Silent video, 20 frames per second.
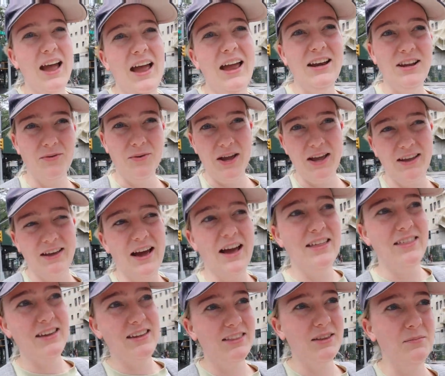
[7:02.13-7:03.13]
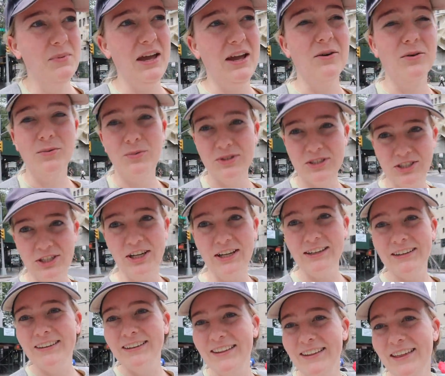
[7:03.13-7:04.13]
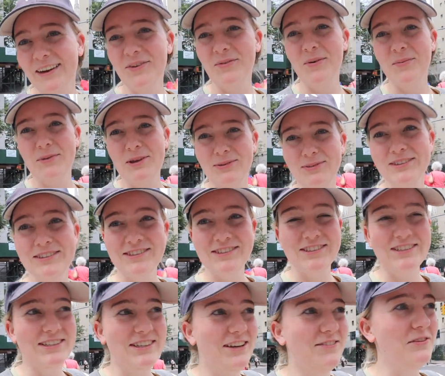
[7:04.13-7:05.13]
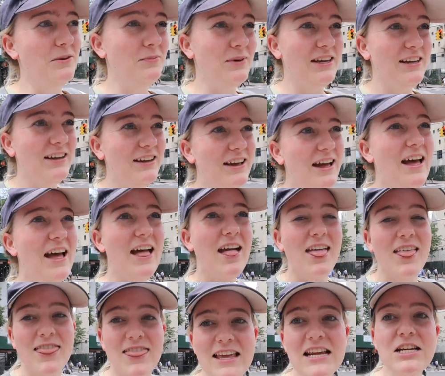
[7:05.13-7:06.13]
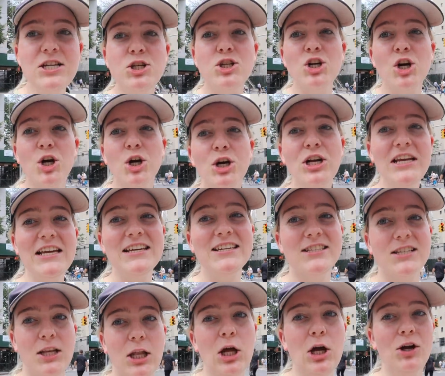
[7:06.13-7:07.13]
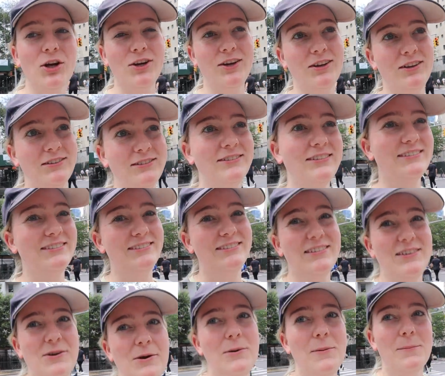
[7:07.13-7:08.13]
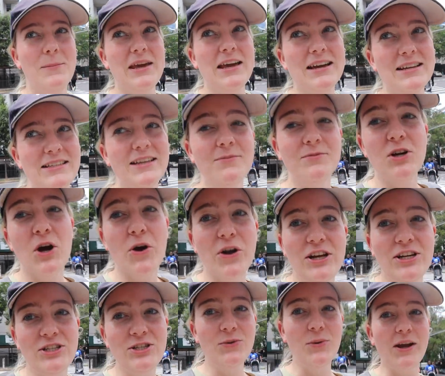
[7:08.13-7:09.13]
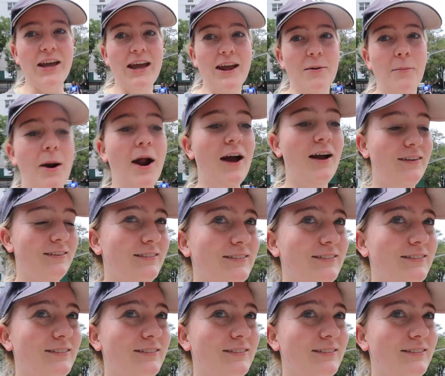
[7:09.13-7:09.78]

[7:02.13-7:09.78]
anyway, I think the bagel was good. That woman was just giving me the dirtiest look because I'm talking to a camera.